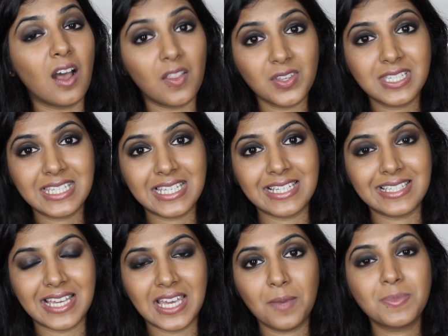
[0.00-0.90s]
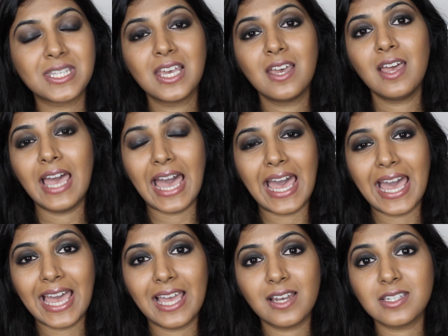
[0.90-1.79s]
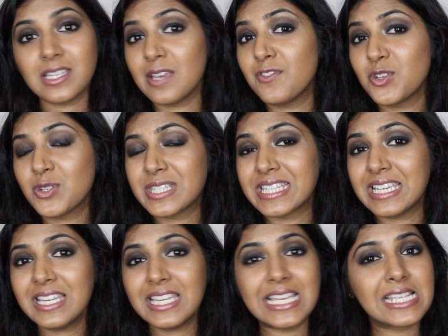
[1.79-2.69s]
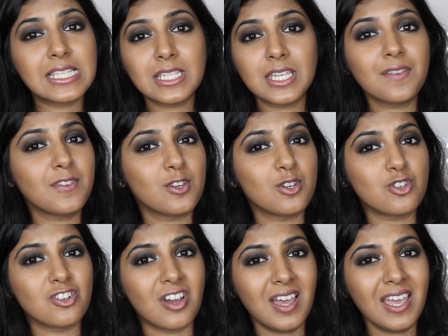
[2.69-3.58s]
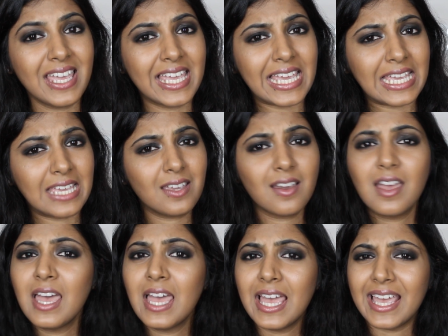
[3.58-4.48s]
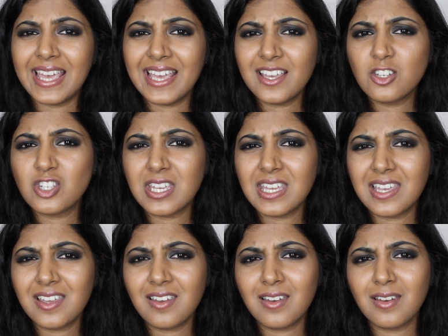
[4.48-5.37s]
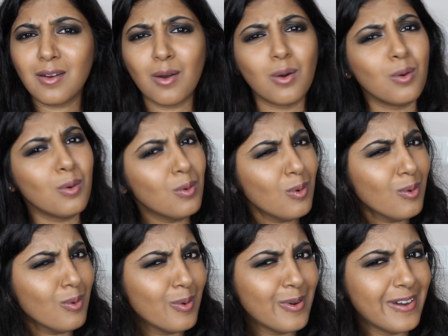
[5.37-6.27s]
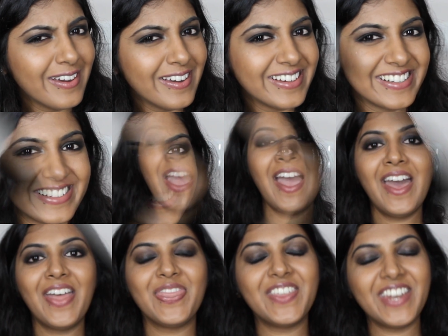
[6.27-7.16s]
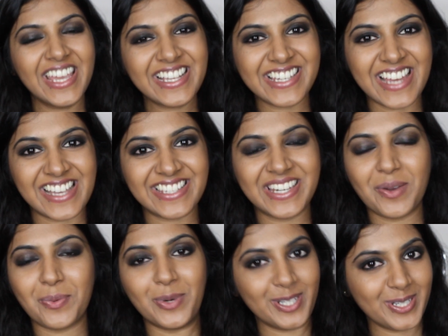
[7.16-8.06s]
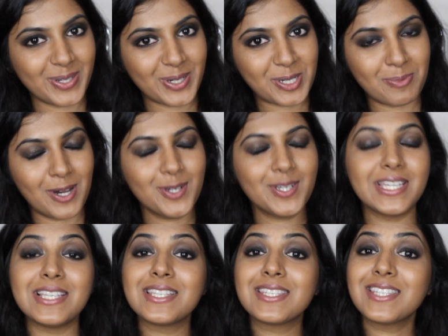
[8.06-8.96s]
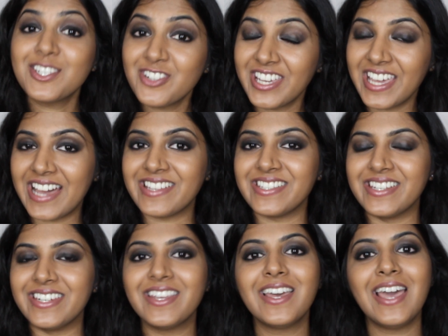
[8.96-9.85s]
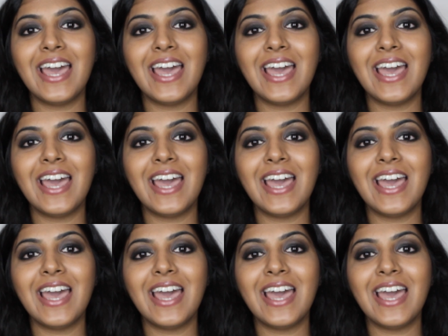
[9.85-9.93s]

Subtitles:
other skin types. And if your skin isn't even drying, aging who? The next acid I want to talk about is citric acid.